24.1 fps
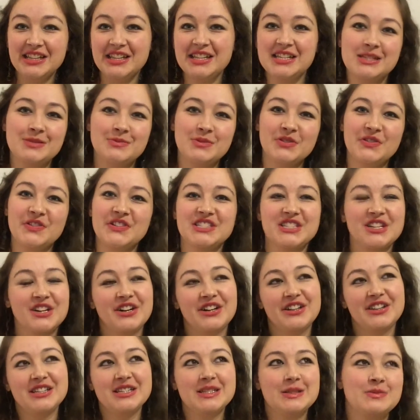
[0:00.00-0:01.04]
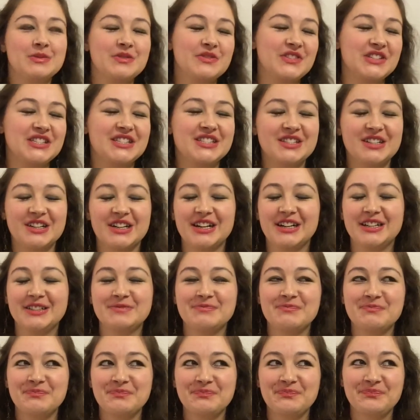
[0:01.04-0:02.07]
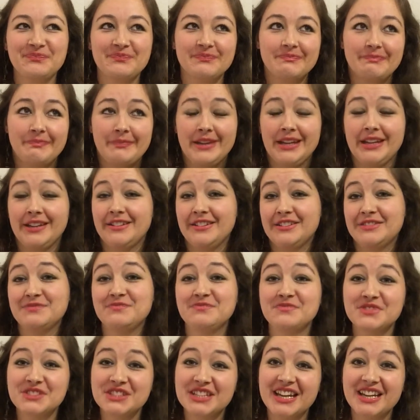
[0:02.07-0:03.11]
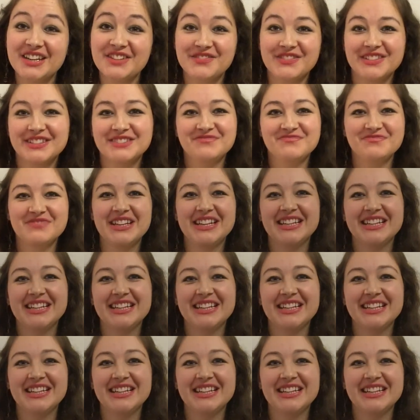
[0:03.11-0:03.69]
this movie star, this movie star, and you know, it's kind of fun.